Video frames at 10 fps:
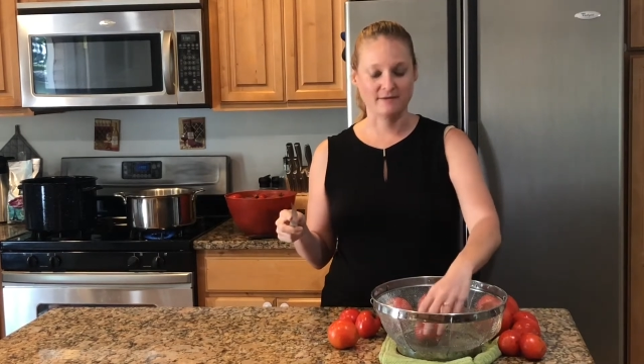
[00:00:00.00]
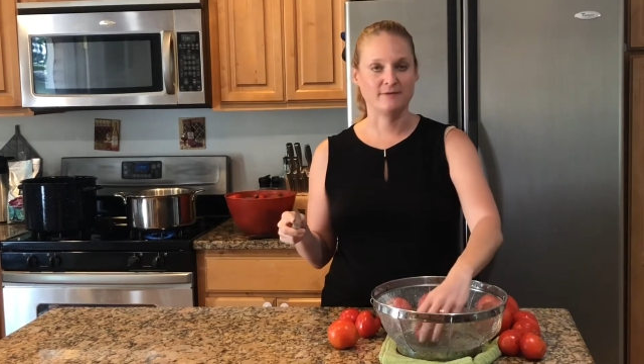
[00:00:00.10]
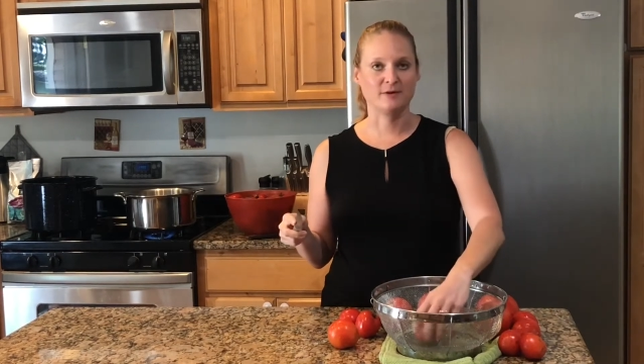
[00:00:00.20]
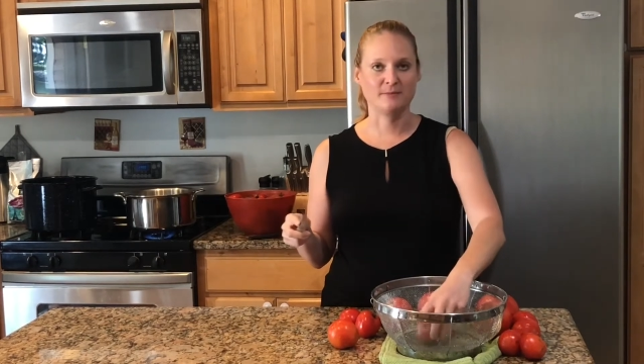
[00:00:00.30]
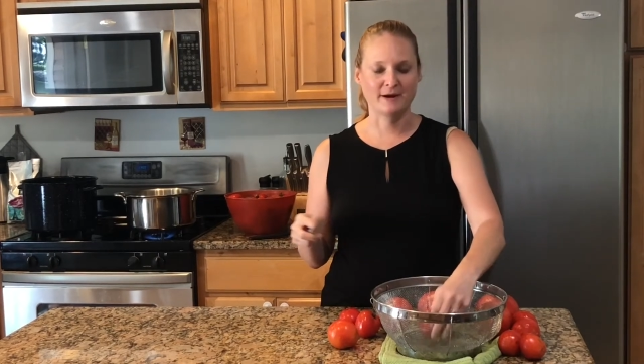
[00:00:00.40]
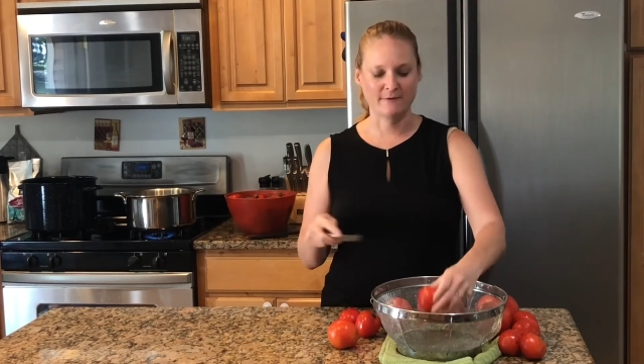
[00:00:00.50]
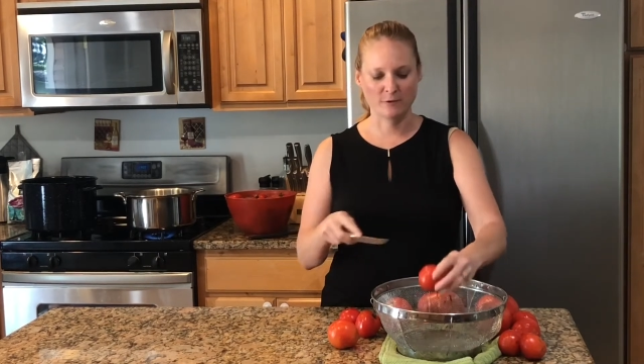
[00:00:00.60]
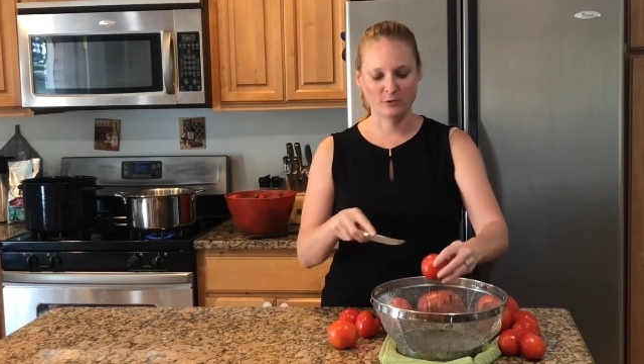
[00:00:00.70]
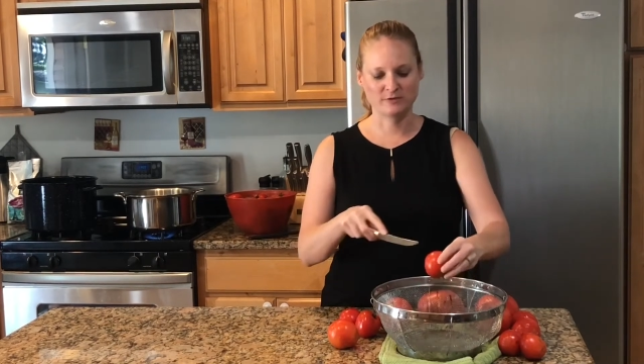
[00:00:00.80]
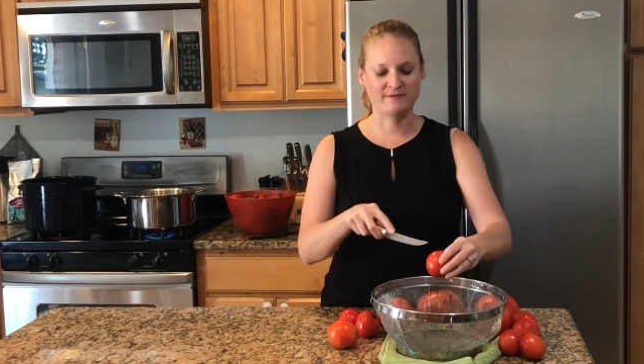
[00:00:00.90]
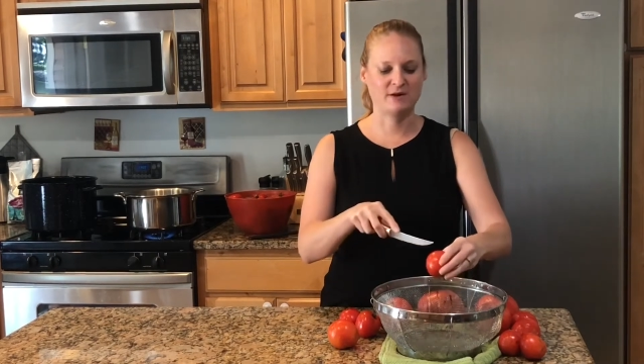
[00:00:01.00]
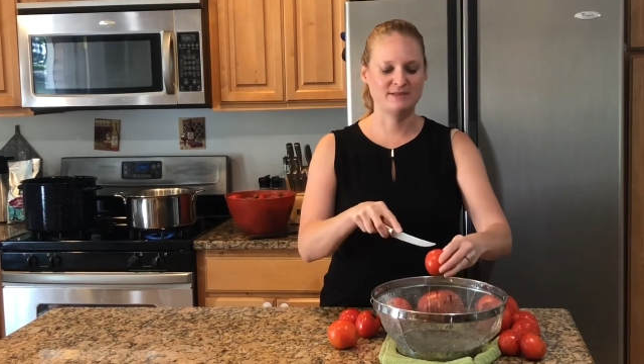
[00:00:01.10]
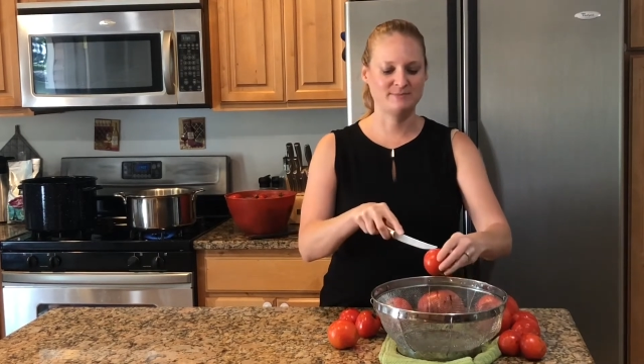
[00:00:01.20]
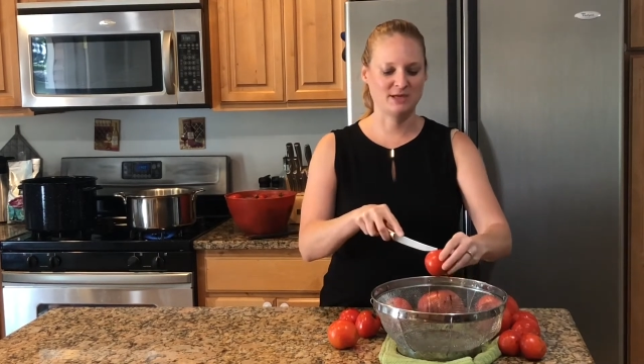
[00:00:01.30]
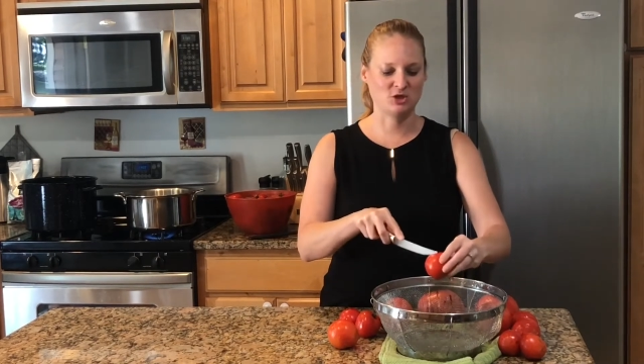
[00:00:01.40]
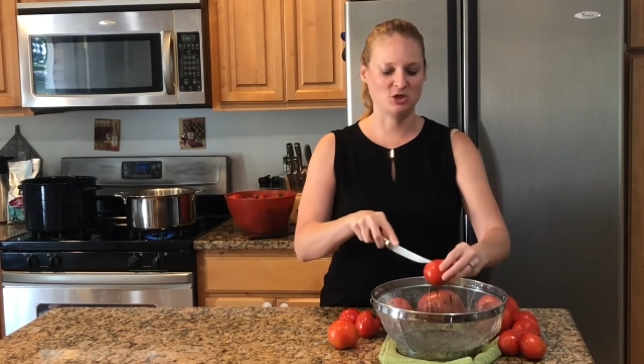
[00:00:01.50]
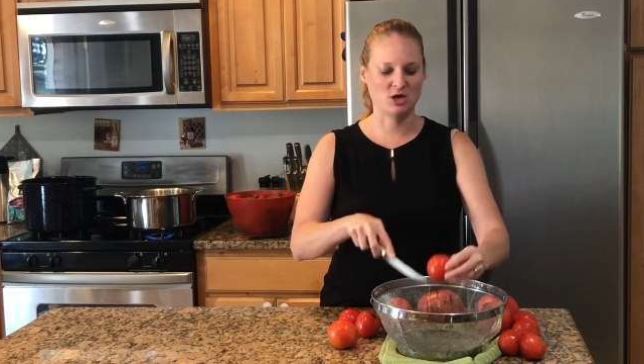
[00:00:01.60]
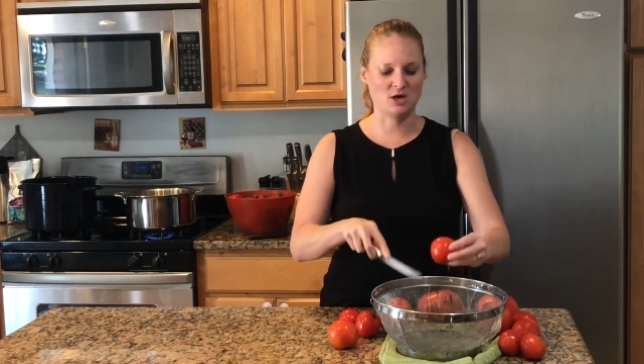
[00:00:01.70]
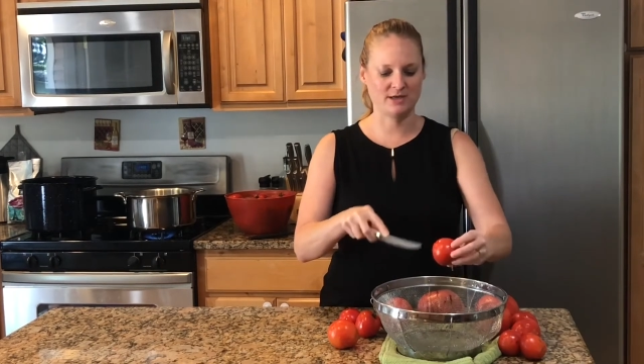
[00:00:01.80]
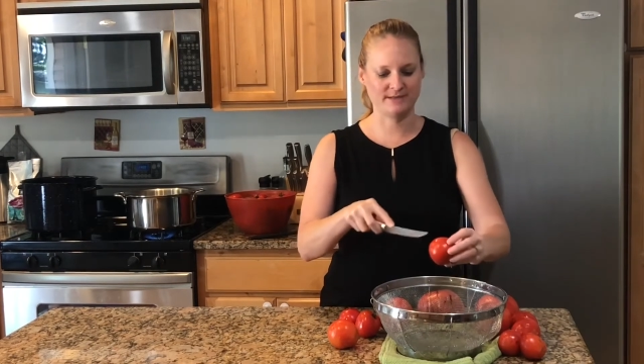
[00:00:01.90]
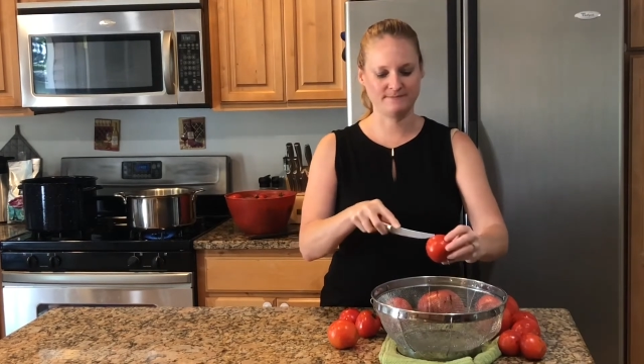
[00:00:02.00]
from my own very special garden.